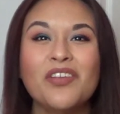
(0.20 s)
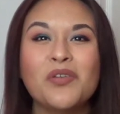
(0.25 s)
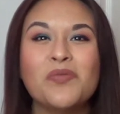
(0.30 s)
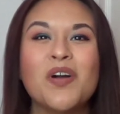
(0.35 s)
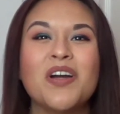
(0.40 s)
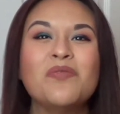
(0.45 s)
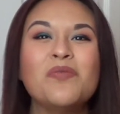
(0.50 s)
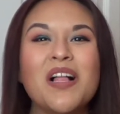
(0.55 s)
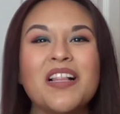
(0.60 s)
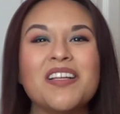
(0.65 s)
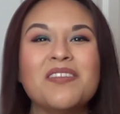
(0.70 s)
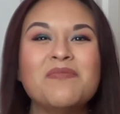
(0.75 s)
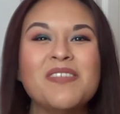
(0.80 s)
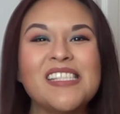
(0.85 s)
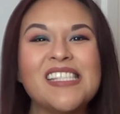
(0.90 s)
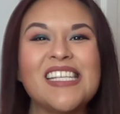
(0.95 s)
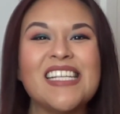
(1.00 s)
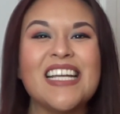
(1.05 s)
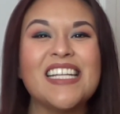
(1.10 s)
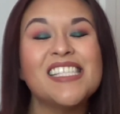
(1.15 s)
everyone, welcome
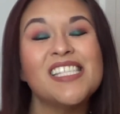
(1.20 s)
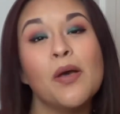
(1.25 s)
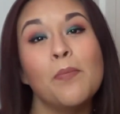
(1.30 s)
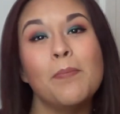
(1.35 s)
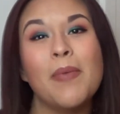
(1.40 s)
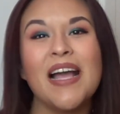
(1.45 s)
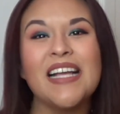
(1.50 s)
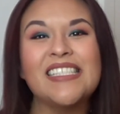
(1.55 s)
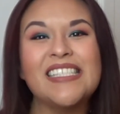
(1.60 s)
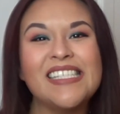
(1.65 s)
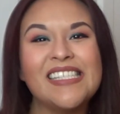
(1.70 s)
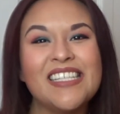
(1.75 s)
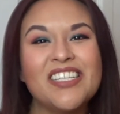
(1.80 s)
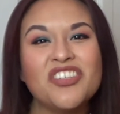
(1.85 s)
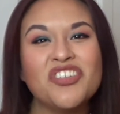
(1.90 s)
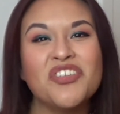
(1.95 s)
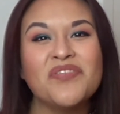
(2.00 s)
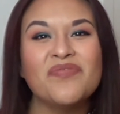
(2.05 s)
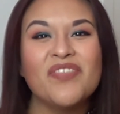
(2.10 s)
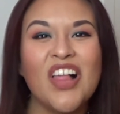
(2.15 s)
once again to my
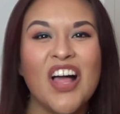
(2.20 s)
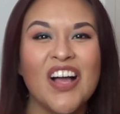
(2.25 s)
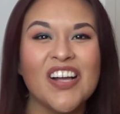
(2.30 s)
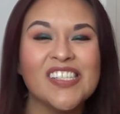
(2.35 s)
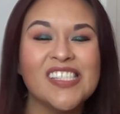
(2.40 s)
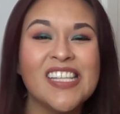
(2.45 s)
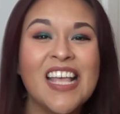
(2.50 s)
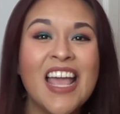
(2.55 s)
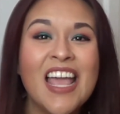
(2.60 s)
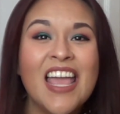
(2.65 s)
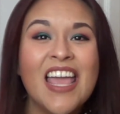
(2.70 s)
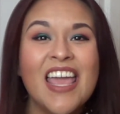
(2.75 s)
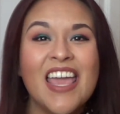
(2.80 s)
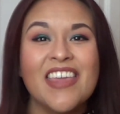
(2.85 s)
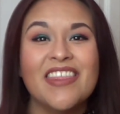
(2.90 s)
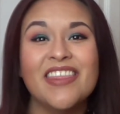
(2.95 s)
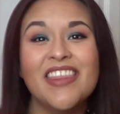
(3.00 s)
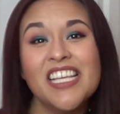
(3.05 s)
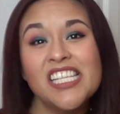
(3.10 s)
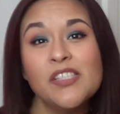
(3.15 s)
Disney Dream Vlogs.
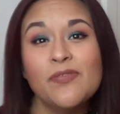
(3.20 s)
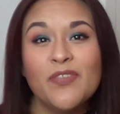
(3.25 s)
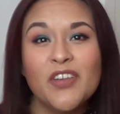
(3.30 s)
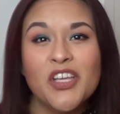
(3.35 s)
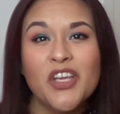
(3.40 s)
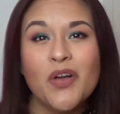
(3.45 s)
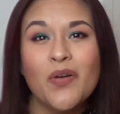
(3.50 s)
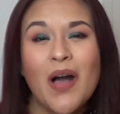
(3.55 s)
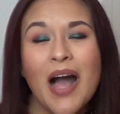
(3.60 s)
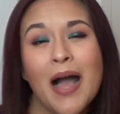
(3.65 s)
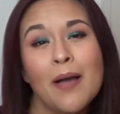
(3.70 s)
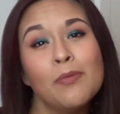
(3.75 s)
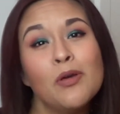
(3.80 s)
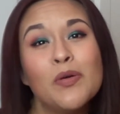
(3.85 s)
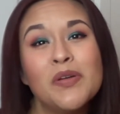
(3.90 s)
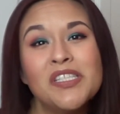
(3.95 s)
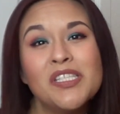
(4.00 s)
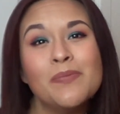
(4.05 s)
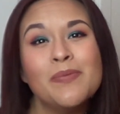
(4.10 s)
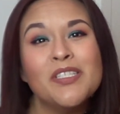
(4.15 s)
In this video, I'm
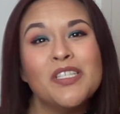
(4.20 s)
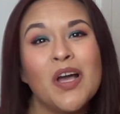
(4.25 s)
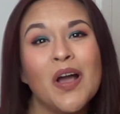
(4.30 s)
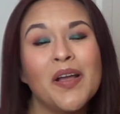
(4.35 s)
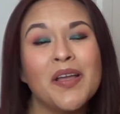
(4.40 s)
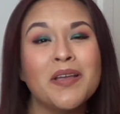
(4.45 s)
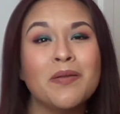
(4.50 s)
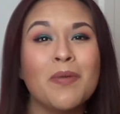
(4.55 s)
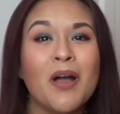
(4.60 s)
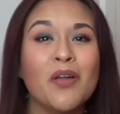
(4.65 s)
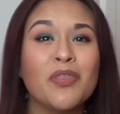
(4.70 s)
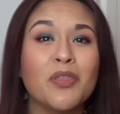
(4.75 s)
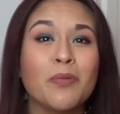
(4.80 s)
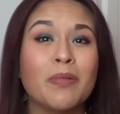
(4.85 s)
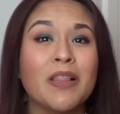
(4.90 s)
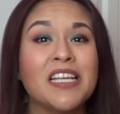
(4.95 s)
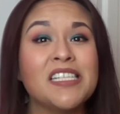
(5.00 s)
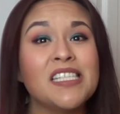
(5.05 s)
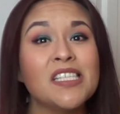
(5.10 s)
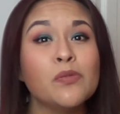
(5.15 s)
going to be talking about the
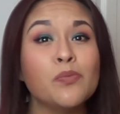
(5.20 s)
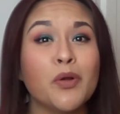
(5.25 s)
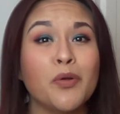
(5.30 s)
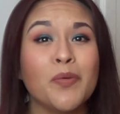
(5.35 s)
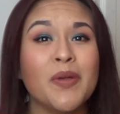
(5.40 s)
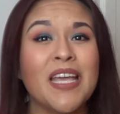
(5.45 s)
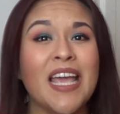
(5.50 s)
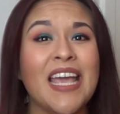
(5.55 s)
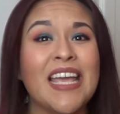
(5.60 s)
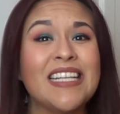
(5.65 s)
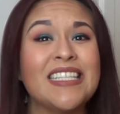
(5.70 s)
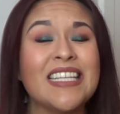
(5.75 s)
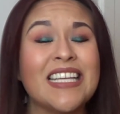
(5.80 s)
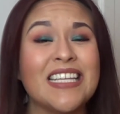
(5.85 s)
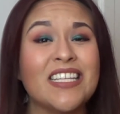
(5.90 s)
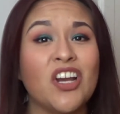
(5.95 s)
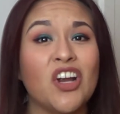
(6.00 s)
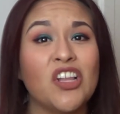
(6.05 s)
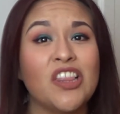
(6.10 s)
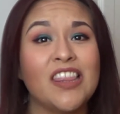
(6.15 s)
places where we
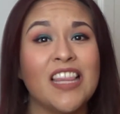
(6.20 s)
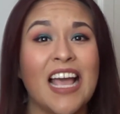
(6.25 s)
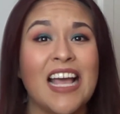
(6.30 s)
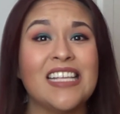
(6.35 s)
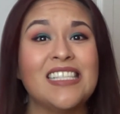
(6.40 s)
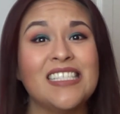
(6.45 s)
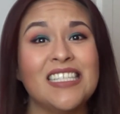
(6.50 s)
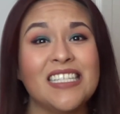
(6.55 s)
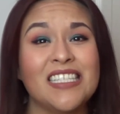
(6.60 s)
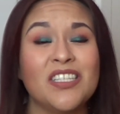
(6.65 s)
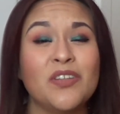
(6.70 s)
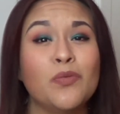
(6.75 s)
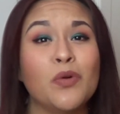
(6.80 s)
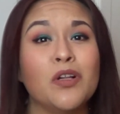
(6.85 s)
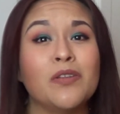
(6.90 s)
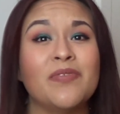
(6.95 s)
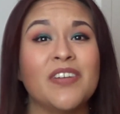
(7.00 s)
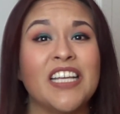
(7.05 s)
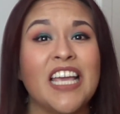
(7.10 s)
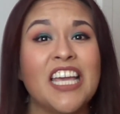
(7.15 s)
ate in our last Disney
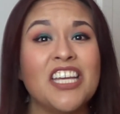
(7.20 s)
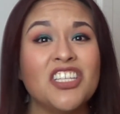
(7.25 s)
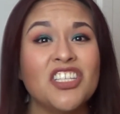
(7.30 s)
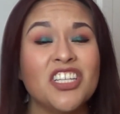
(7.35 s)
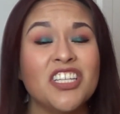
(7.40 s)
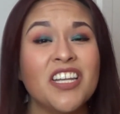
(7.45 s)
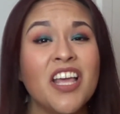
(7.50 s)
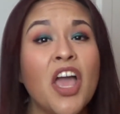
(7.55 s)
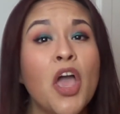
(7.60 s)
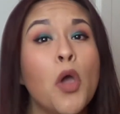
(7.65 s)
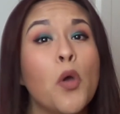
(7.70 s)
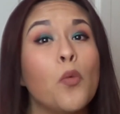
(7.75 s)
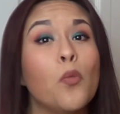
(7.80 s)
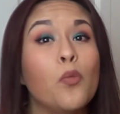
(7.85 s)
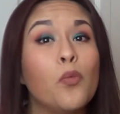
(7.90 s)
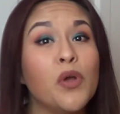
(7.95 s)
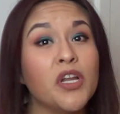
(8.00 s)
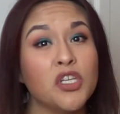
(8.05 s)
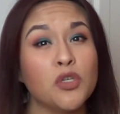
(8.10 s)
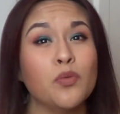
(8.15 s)
World vacation,
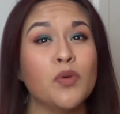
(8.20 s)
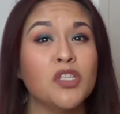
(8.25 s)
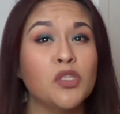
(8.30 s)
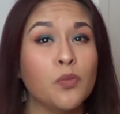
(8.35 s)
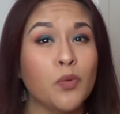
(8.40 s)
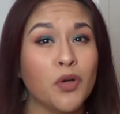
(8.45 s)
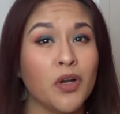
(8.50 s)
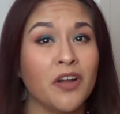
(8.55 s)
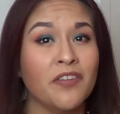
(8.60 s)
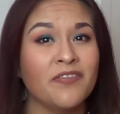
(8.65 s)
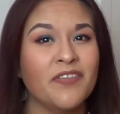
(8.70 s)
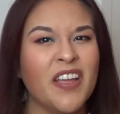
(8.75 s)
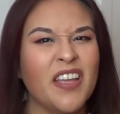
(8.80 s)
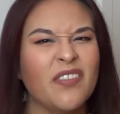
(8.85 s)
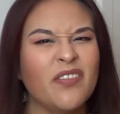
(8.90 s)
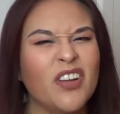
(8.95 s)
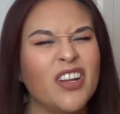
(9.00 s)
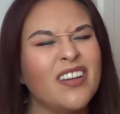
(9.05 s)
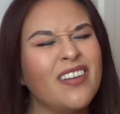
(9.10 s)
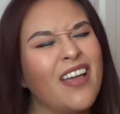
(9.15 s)
which ones were our
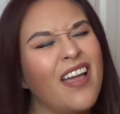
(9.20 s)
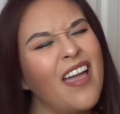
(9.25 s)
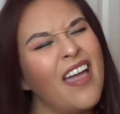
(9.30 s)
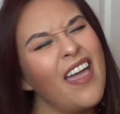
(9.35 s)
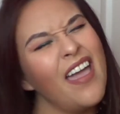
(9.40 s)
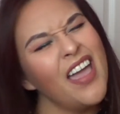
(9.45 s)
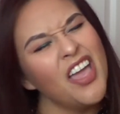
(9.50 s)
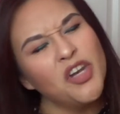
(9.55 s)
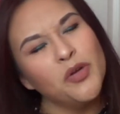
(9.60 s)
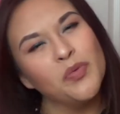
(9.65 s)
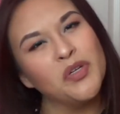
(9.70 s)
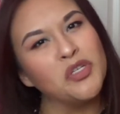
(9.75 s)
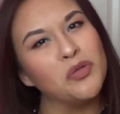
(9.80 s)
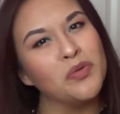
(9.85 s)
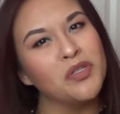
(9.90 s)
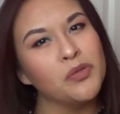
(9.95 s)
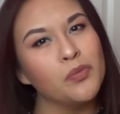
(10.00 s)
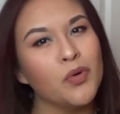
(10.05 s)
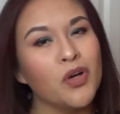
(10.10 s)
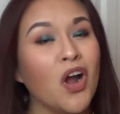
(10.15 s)
favorite, and
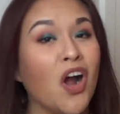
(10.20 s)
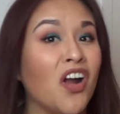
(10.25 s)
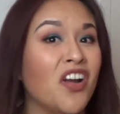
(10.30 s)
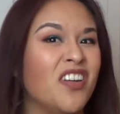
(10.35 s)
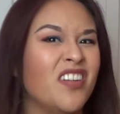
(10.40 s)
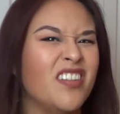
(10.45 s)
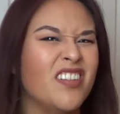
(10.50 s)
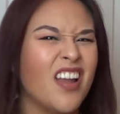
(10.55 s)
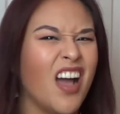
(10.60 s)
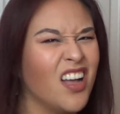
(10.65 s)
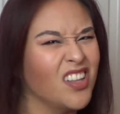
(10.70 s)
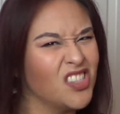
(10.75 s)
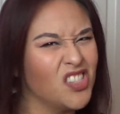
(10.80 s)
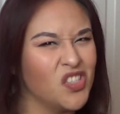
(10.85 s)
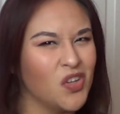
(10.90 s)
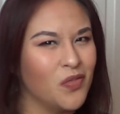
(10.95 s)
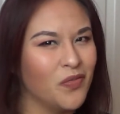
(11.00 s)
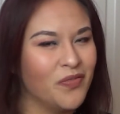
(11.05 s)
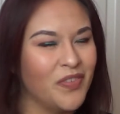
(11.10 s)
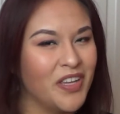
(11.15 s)
which ones were our not
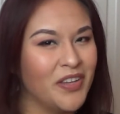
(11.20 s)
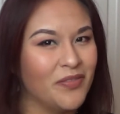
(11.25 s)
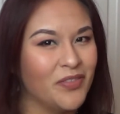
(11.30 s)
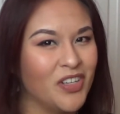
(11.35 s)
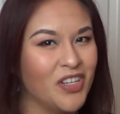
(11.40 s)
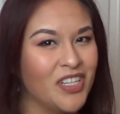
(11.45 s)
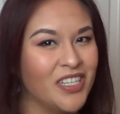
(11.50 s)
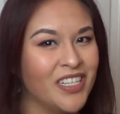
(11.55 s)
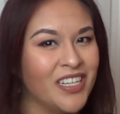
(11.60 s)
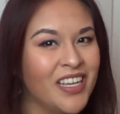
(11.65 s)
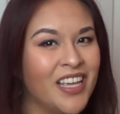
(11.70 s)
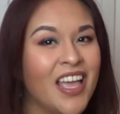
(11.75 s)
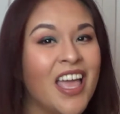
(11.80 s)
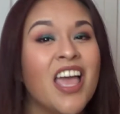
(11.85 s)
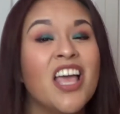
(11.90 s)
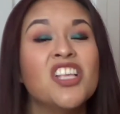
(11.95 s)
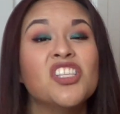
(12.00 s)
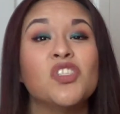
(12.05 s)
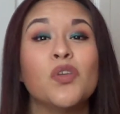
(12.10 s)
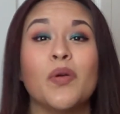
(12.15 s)
so favorite.
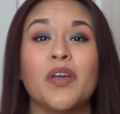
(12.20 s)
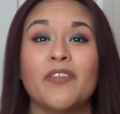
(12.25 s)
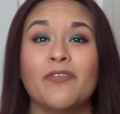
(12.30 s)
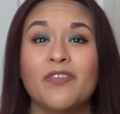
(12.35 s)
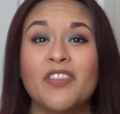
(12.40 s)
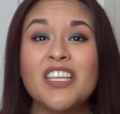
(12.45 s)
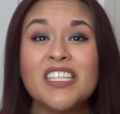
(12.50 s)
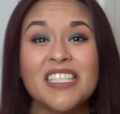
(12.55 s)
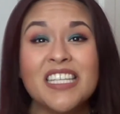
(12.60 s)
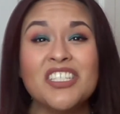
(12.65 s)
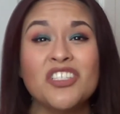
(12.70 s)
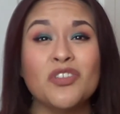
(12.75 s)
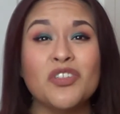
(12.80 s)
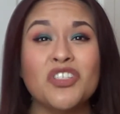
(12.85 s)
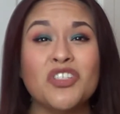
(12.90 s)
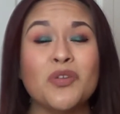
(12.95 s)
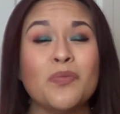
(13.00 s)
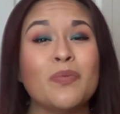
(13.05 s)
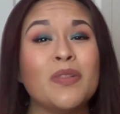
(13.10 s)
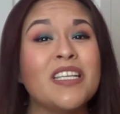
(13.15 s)
So if this
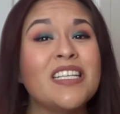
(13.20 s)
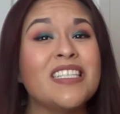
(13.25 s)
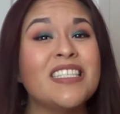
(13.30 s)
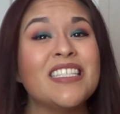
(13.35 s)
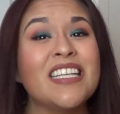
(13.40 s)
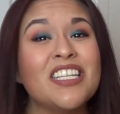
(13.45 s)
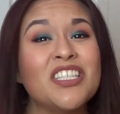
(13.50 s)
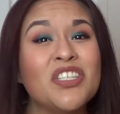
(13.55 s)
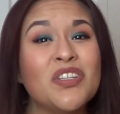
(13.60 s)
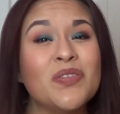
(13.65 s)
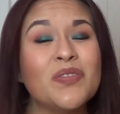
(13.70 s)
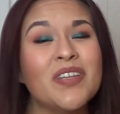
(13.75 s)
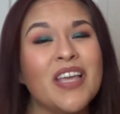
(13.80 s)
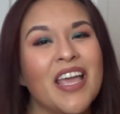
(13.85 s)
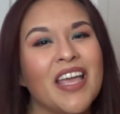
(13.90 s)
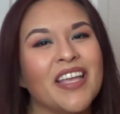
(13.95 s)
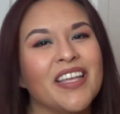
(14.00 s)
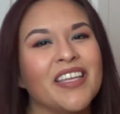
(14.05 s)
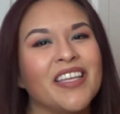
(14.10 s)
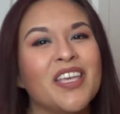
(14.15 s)
interests you, please stay tuned
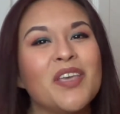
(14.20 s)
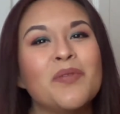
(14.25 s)
and